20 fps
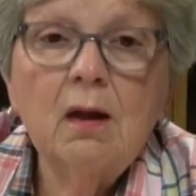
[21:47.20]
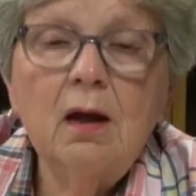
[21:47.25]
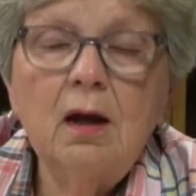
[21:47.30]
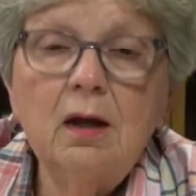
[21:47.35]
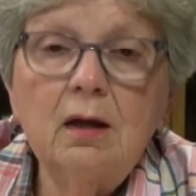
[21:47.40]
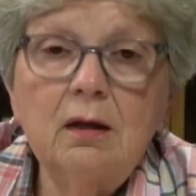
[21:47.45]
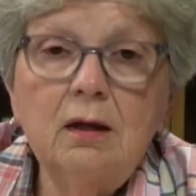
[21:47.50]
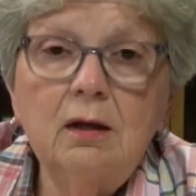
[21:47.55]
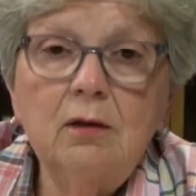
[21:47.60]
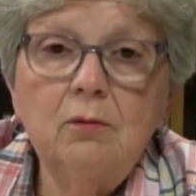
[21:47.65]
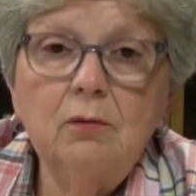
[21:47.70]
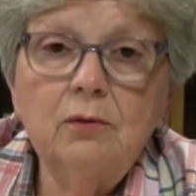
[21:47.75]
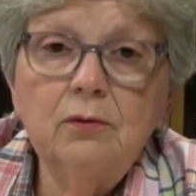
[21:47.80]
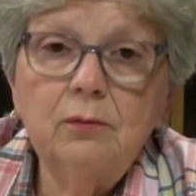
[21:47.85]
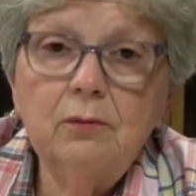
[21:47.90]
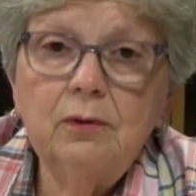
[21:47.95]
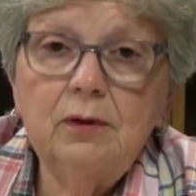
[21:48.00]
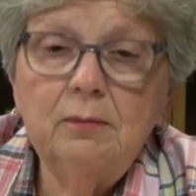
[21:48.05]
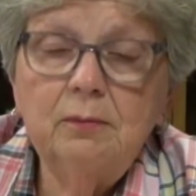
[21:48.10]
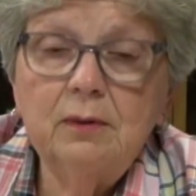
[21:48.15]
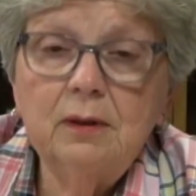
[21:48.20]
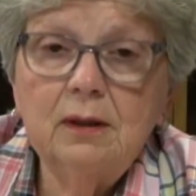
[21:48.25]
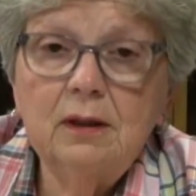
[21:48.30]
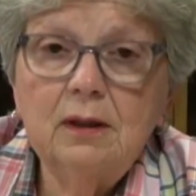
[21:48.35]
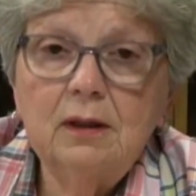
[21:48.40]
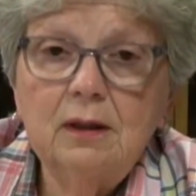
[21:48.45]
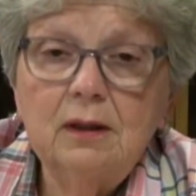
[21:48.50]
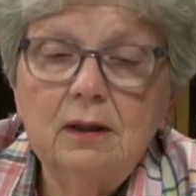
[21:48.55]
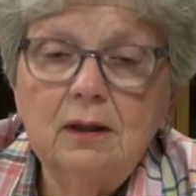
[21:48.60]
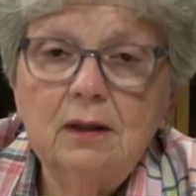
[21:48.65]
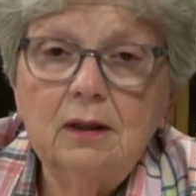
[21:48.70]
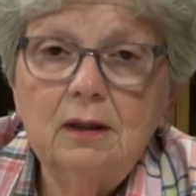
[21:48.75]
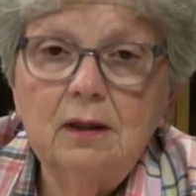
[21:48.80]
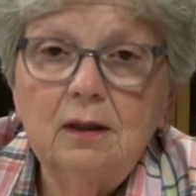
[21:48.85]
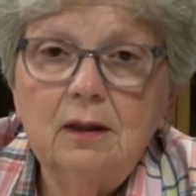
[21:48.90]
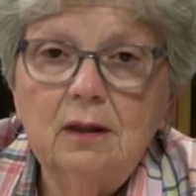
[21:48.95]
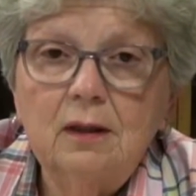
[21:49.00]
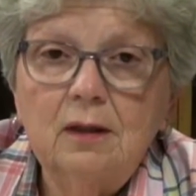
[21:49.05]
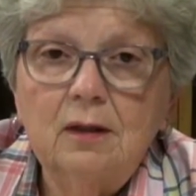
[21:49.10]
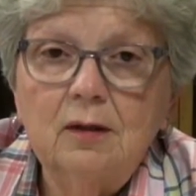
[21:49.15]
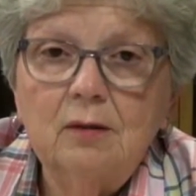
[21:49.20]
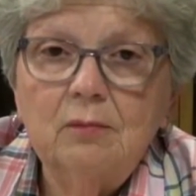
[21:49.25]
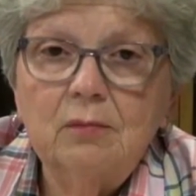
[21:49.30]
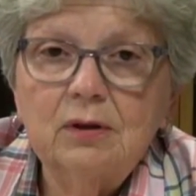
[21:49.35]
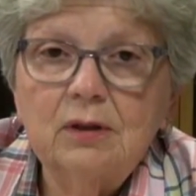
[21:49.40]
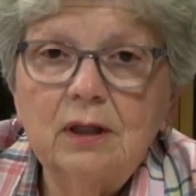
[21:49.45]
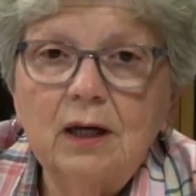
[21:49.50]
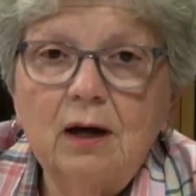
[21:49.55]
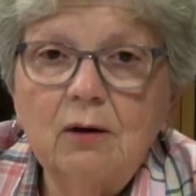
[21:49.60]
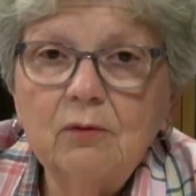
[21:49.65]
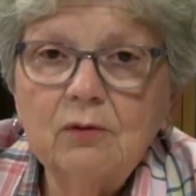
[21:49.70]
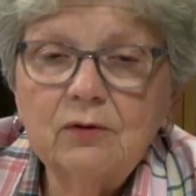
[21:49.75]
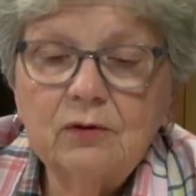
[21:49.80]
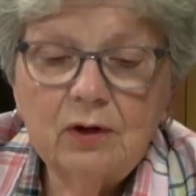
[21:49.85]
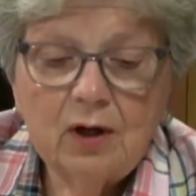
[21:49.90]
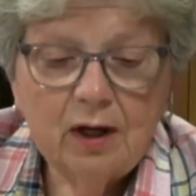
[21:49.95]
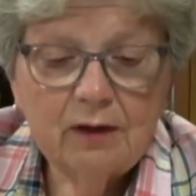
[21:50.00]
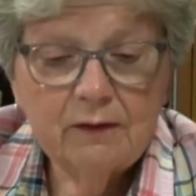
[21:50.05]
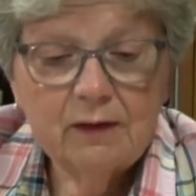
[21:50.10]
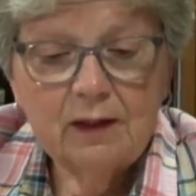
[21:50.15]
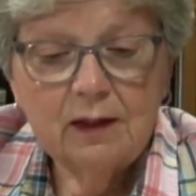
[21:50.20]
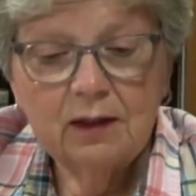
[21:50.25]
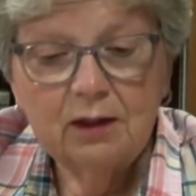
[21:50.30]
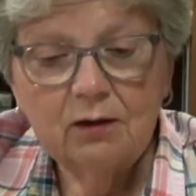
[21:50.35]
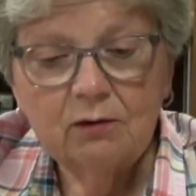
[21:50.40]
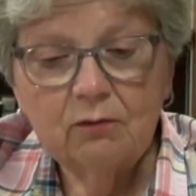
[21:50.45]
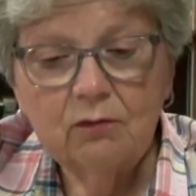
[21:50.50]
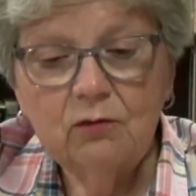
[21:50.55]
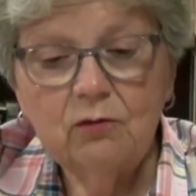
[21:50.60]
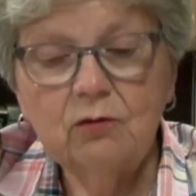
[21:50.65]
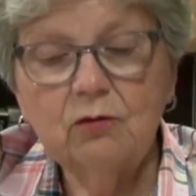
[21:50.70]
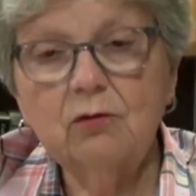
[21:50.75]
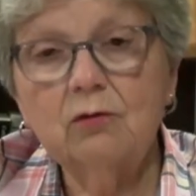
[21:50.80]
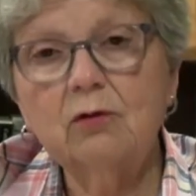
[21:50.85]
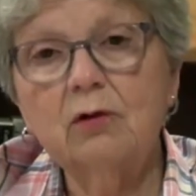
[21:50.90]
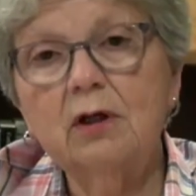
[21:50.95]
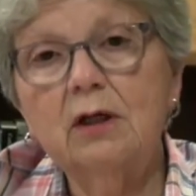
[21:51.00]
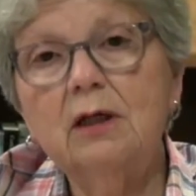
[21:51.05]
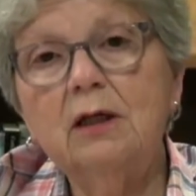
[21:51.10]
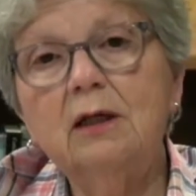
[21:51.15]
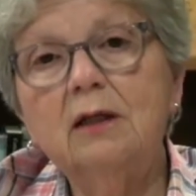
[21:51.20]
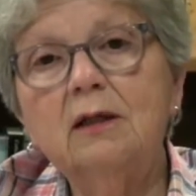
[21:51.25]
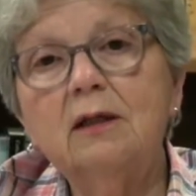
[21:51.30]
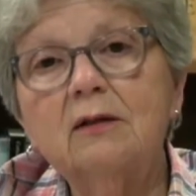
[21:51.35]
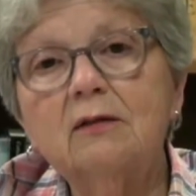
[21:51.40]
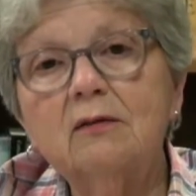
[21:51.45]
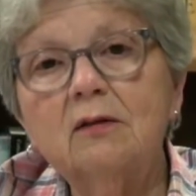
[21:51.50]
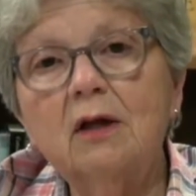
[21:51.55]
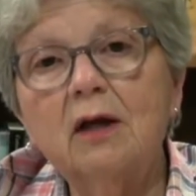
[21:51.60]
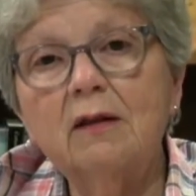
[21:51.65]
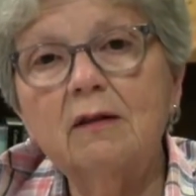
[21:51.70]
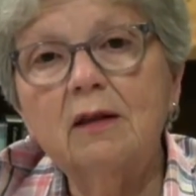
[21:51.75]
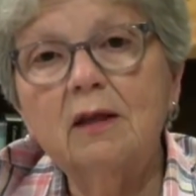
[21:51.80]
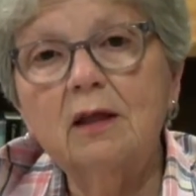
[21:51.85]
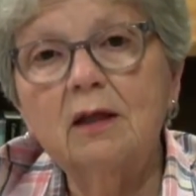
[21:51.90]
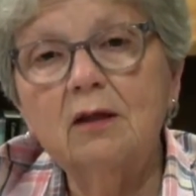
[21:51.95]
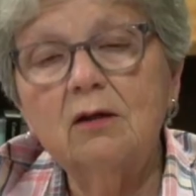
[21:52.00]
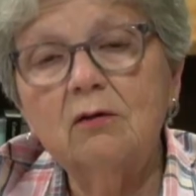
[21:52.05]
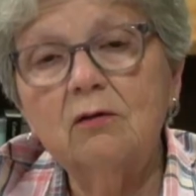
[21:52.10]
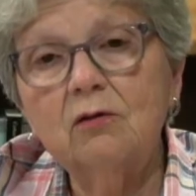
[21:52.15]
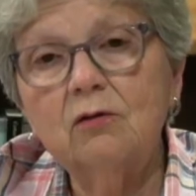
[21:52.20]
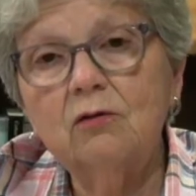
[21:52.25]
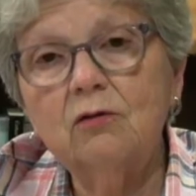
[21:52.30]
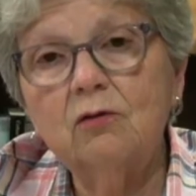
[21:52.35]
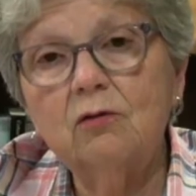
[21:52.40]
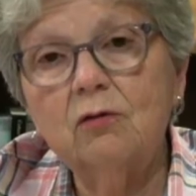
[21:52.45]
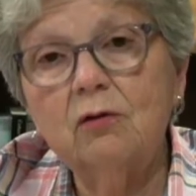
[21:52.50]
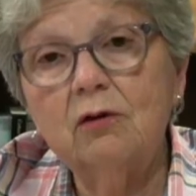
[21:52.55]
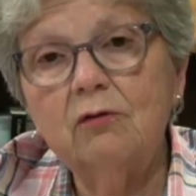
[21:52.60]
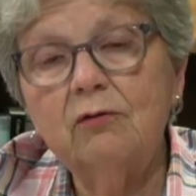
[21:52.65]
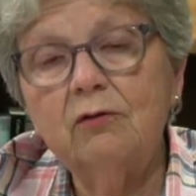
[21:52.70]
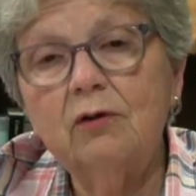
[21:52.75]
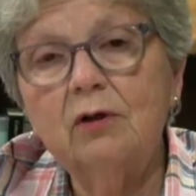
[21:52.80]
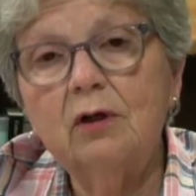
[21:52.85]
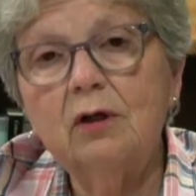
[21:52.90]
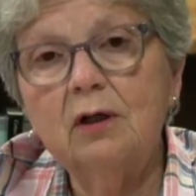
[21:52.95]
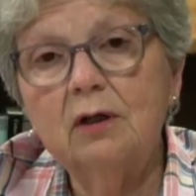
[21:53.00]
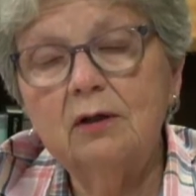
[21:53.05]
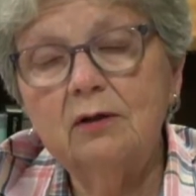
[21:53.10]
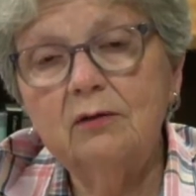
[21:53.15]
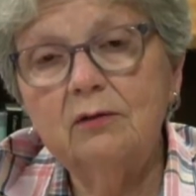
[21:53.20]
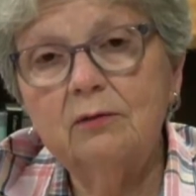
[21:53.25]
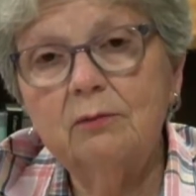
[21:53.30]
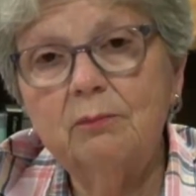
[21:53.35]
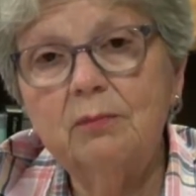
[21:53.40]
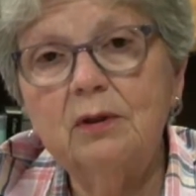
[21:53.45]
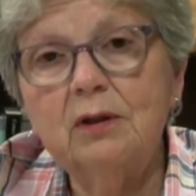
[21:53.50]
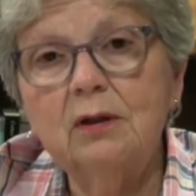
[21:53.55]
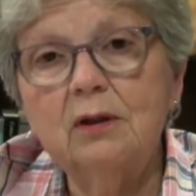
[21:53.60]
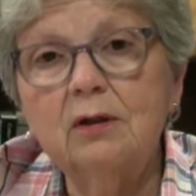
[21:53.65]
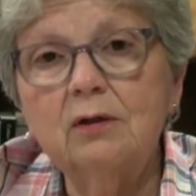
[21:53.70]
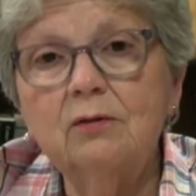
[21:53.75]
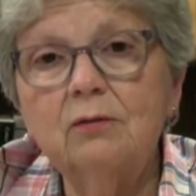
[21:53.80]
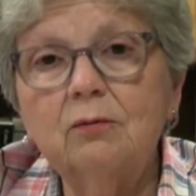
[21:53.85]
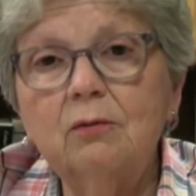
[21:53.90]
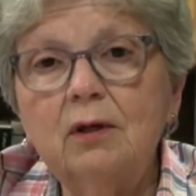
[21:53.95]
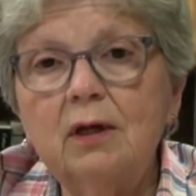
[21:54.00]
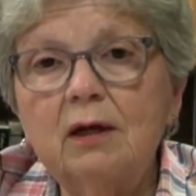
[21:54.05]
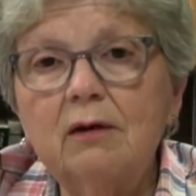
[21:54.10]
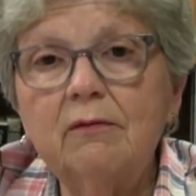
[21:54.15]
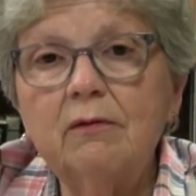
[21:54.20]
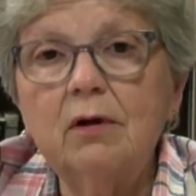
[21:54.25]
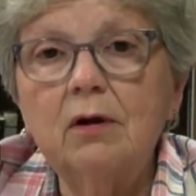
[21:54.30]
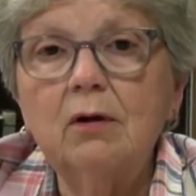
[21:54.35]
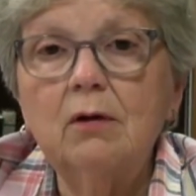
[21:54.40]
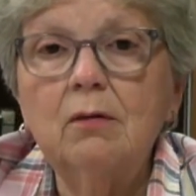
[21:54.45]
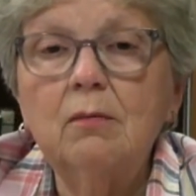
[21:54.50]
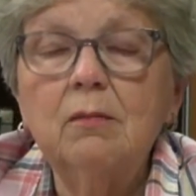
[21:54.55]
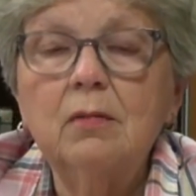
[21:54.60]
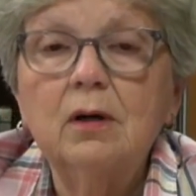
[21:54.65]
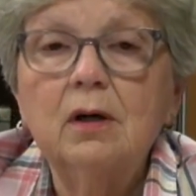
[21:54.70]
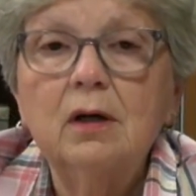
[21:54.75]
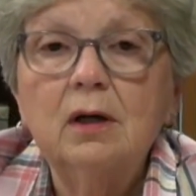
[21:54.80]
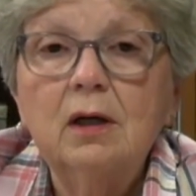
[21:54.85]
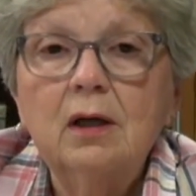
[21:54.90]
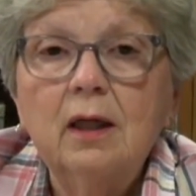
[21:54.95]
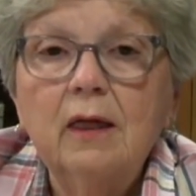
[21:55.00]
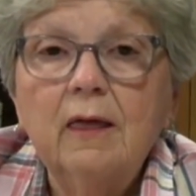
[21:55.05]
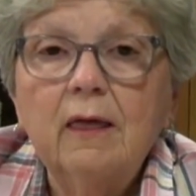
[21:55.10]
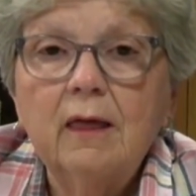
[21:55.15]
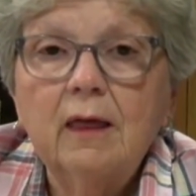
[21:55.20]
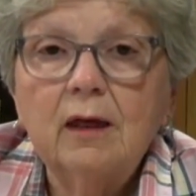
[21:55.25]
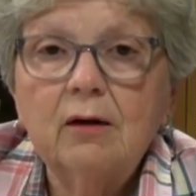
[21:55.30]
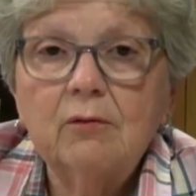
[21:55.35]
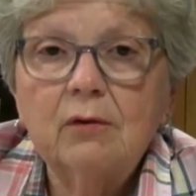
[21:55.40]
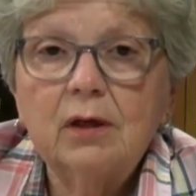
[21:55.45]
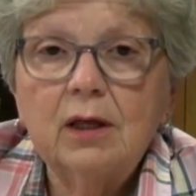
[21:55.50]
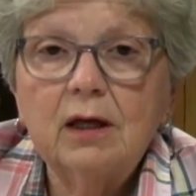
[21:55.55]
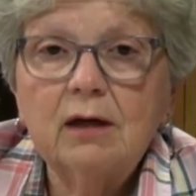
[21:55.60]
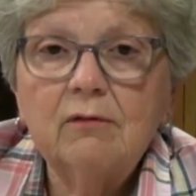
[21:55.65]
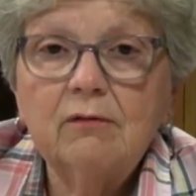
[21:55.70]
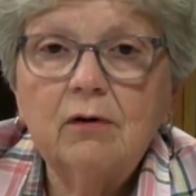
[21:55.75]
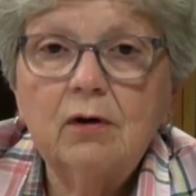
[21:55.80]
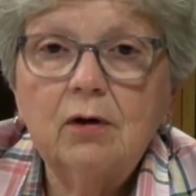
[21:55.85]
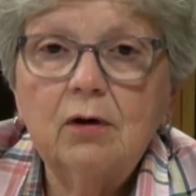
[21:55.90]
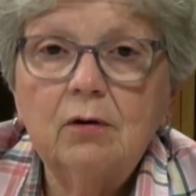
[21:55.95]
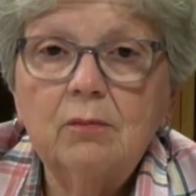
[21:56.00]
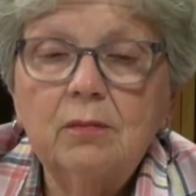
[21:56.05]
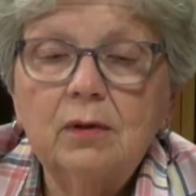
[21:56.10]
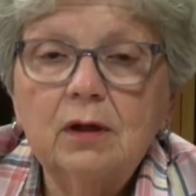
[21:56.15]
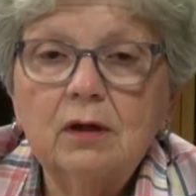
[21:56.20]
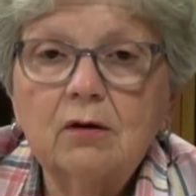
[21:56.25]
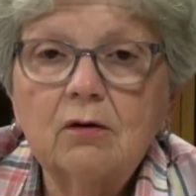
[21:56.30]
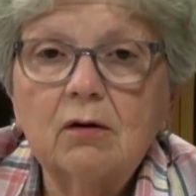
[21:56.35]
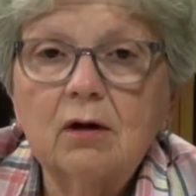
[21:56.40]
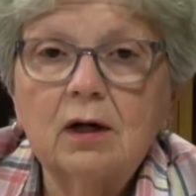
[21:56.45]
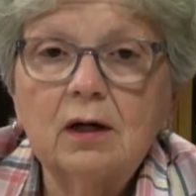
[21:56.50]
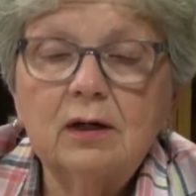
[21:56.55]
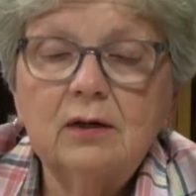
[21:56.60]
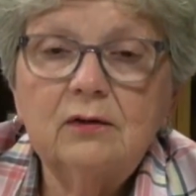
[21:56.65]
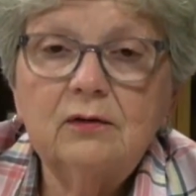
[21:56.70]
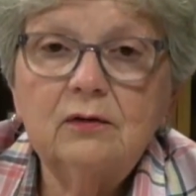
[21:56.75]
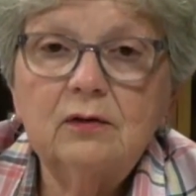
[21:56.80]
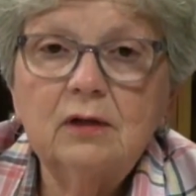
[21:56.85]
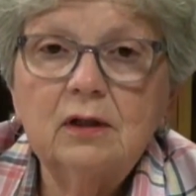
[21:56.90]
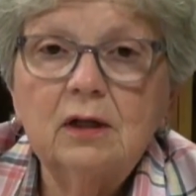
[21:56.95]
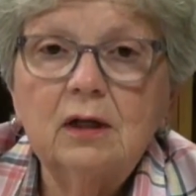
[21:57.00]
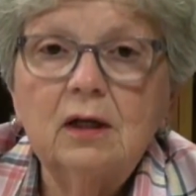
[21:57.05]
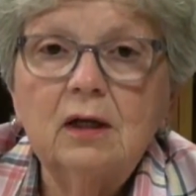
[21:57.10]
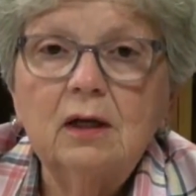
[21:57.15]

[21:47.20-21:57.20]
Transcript: and he was weeping. But that was not the end of the story, and that's not the end of the story for us, because we have hope, and we have hope in Christ.